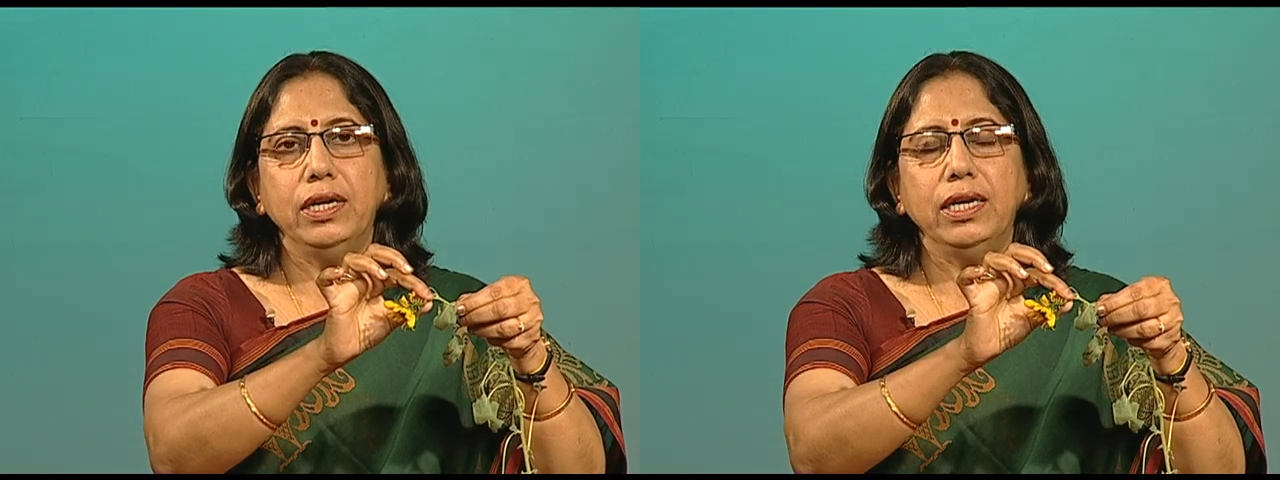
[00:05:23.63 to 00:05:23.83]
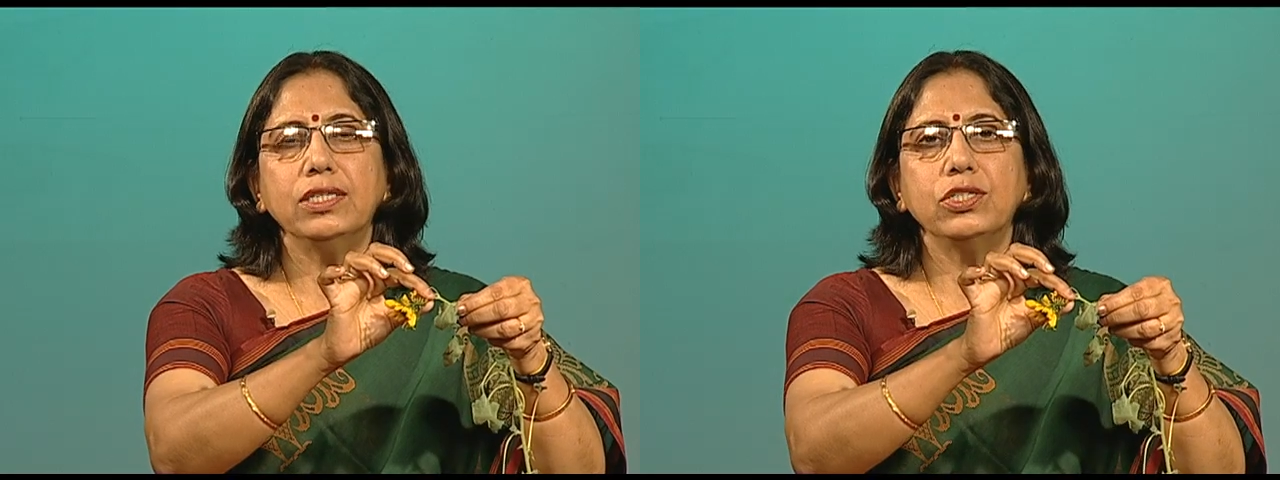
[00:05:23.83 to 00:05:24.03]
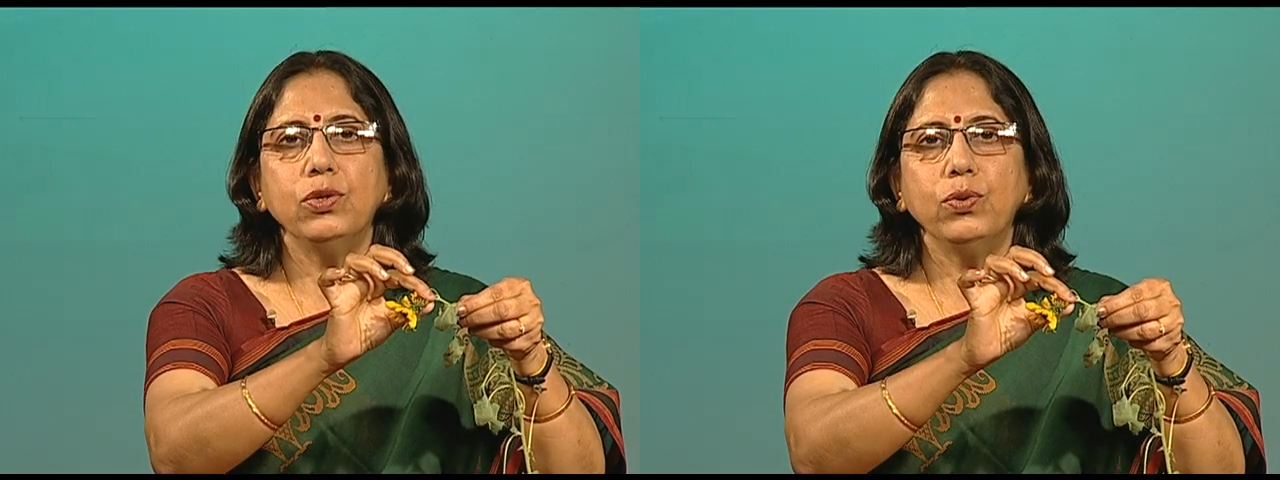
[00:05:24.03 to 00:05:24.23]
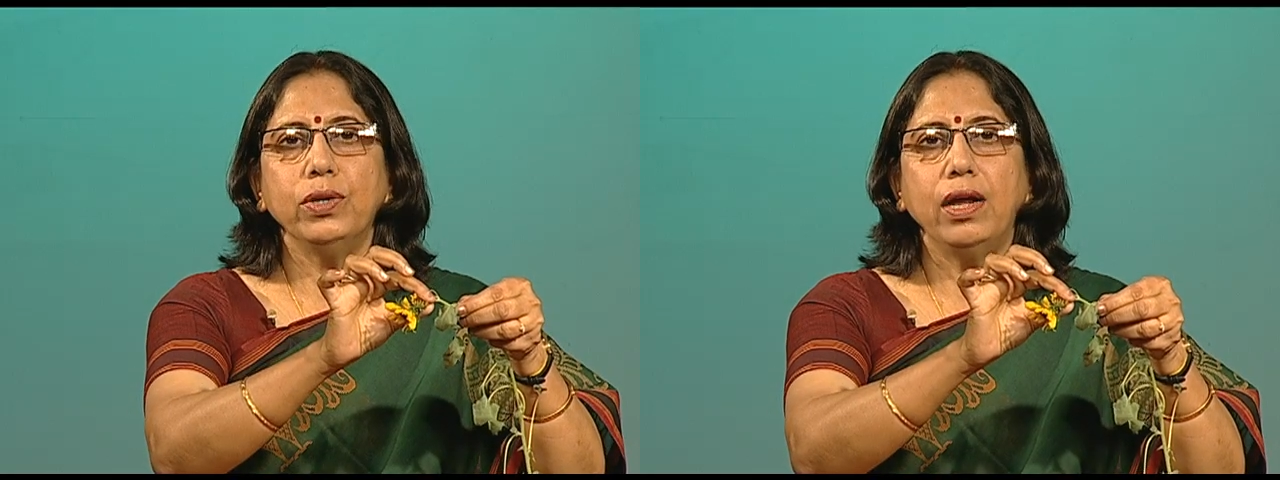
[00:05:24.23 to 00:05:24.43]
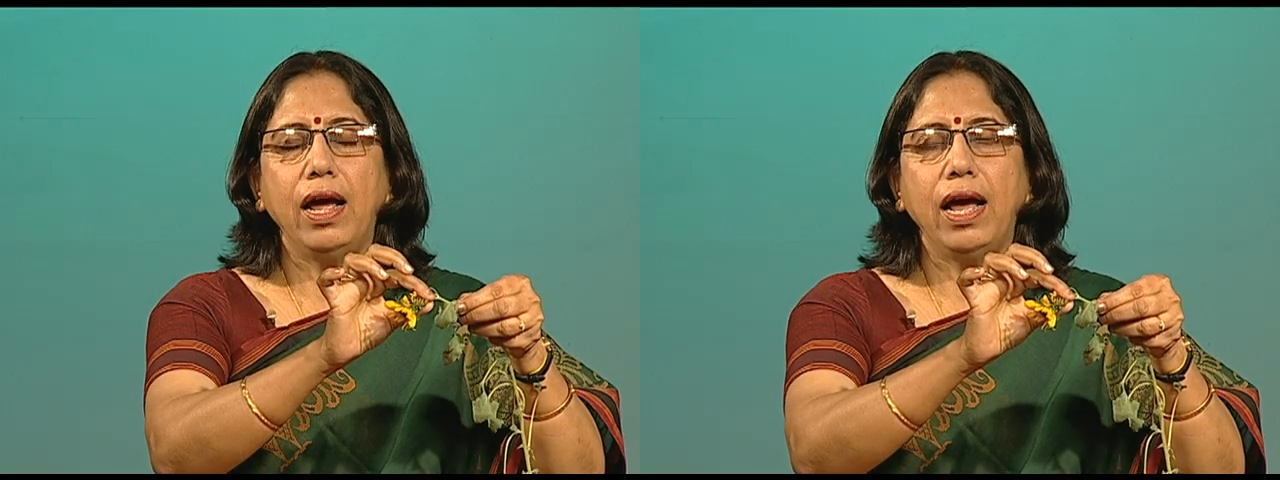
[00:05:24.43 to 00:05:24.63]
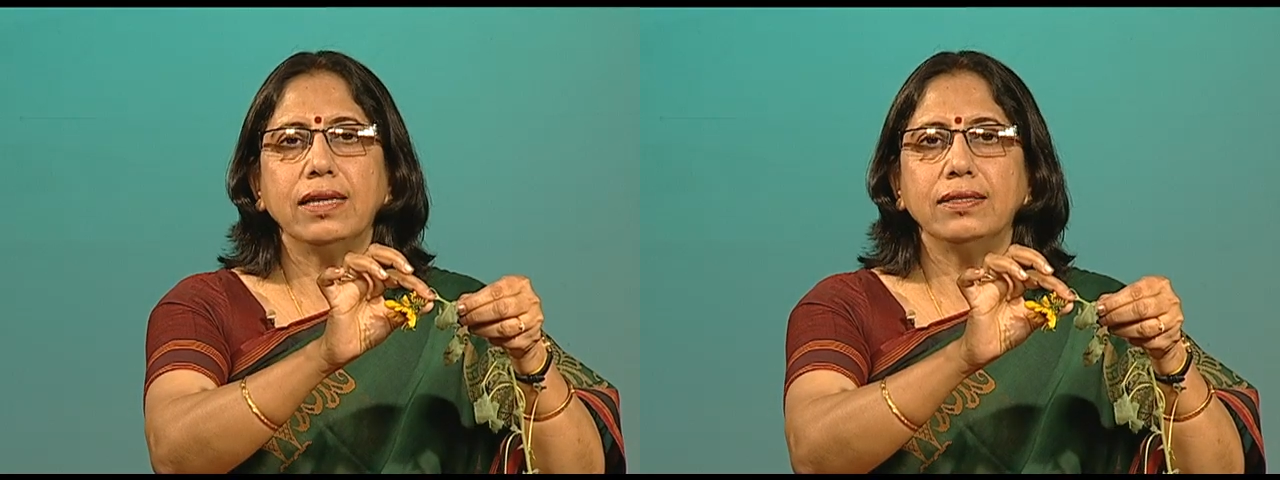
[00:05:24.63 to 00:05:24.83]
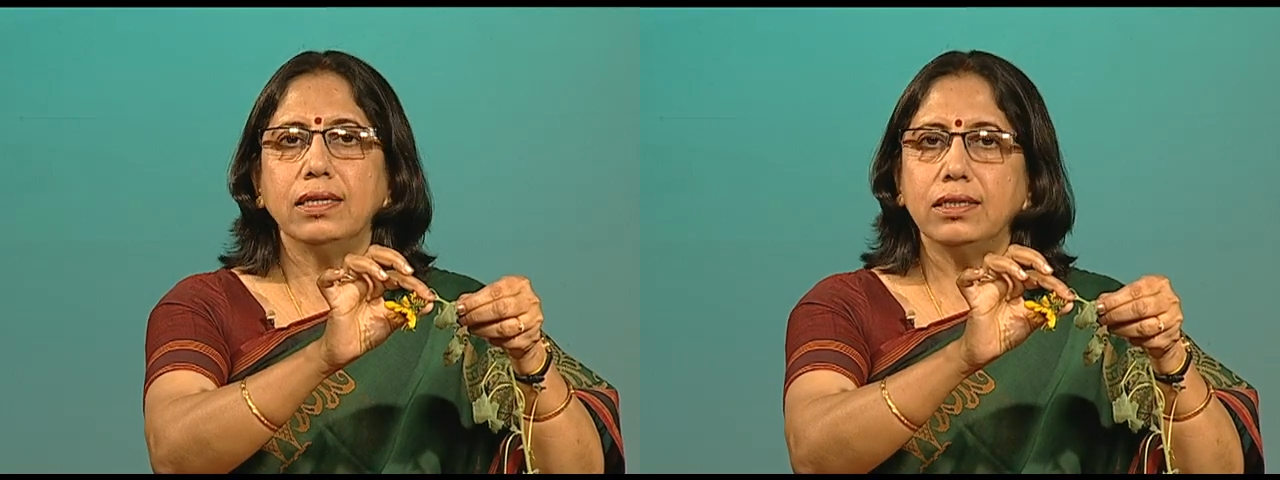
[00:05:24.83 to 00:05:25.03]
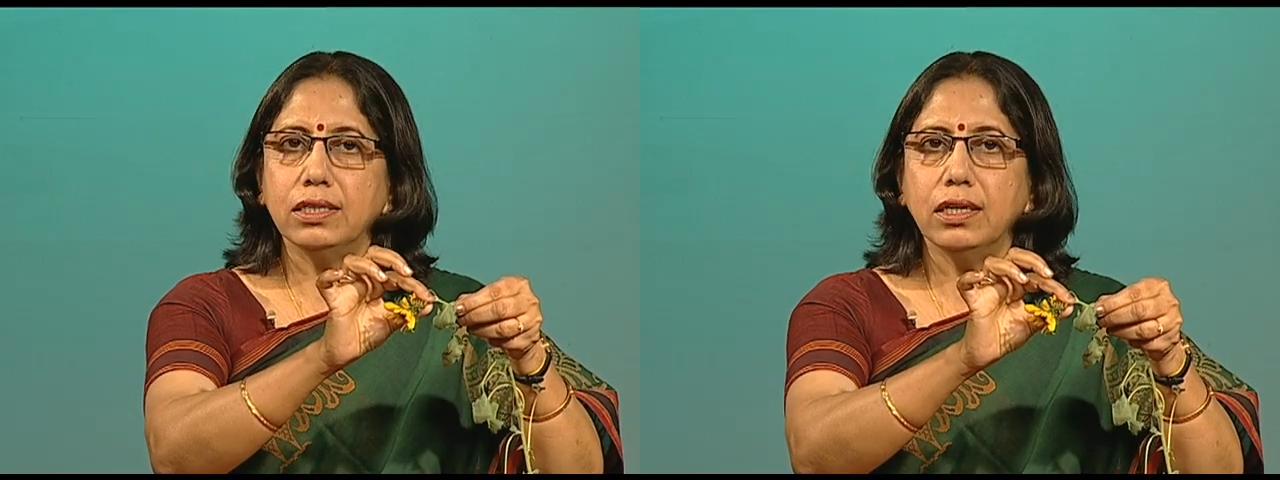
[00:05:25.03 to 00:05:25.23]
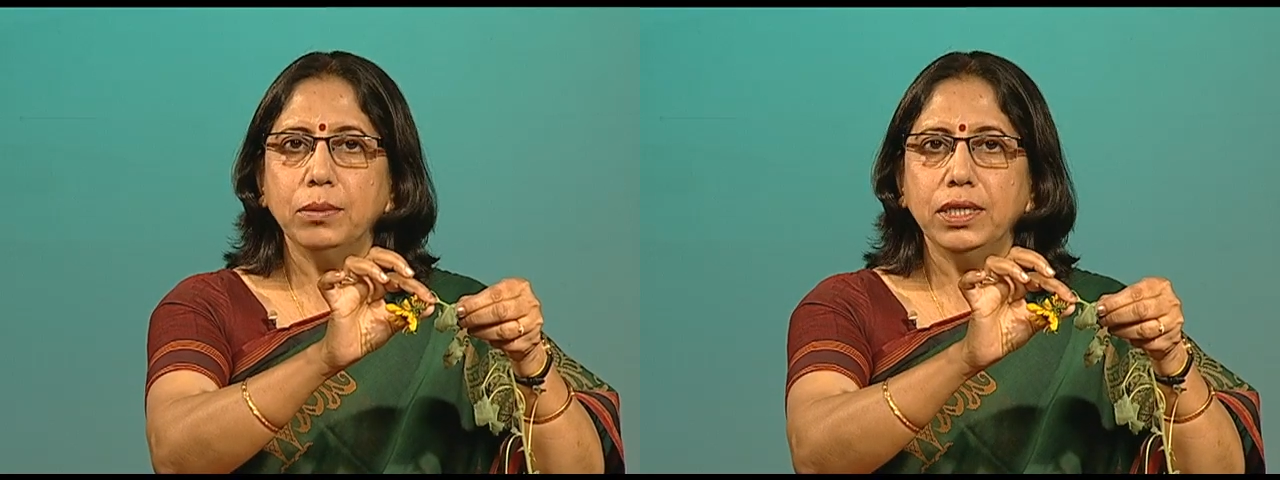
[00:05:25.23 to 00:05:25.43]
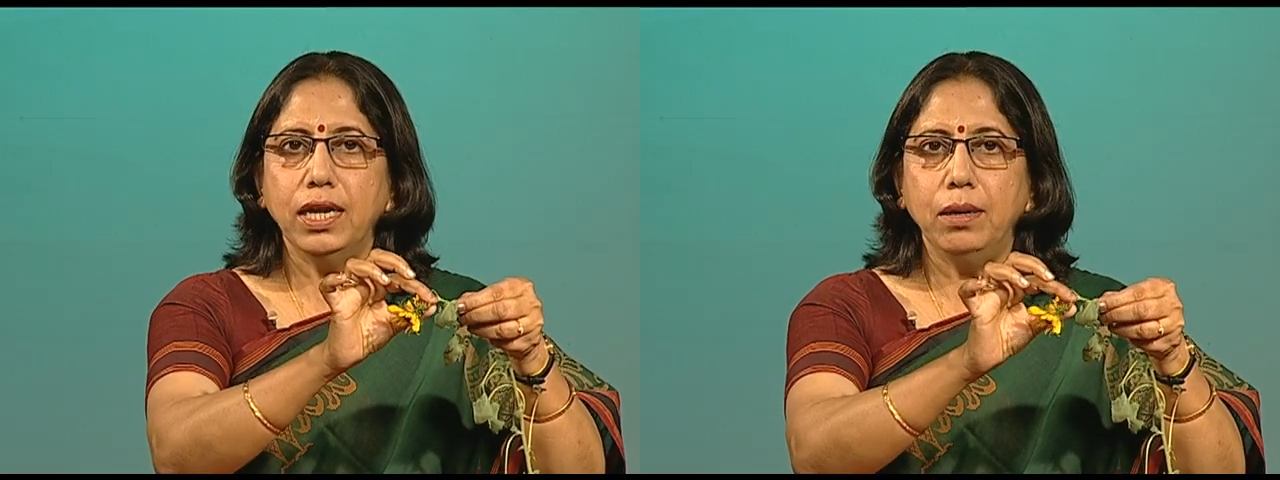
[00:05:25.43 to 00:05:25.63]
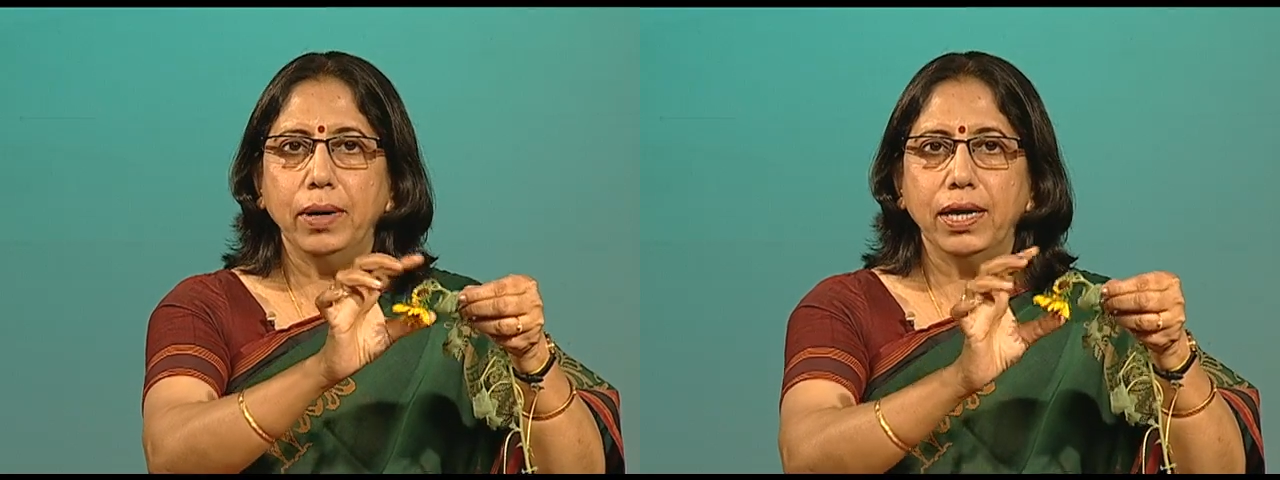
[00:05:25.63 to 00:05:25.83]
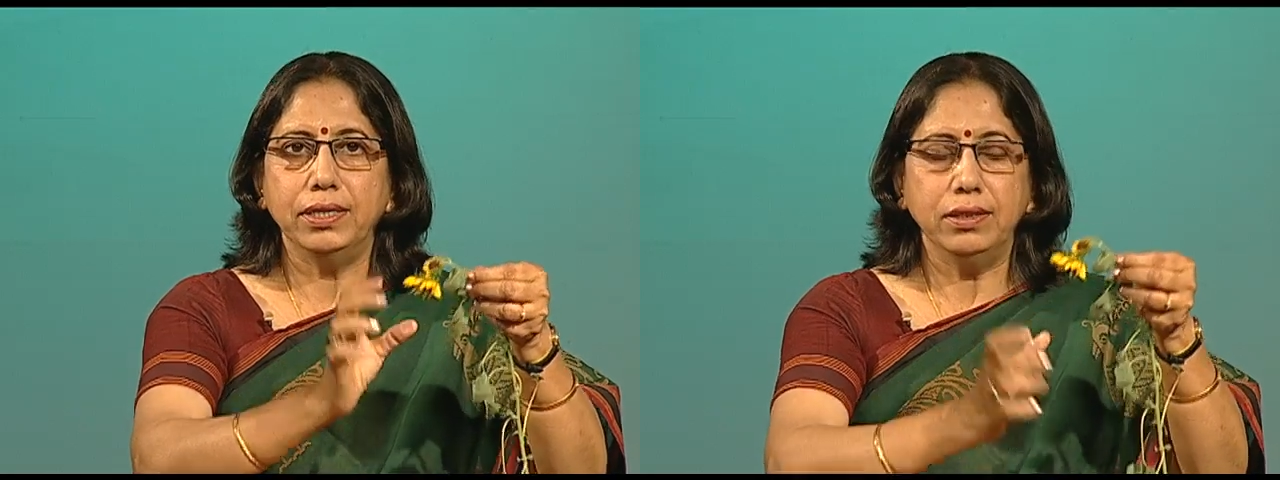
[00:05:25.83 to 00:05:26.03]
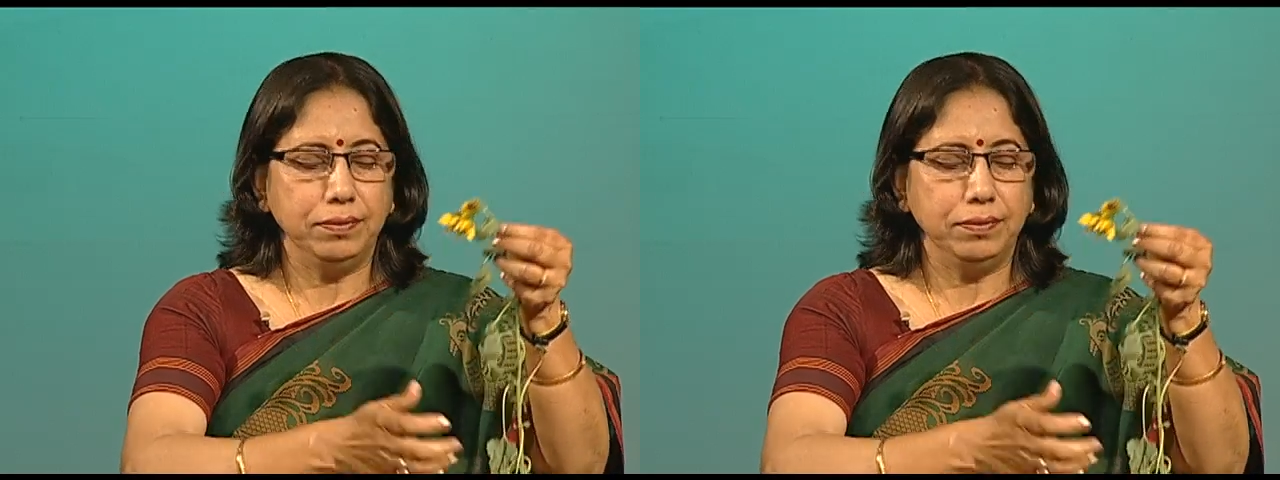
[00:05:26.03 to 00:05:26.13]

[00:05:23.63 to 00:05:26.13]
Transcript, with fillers: is known as the terminal bud.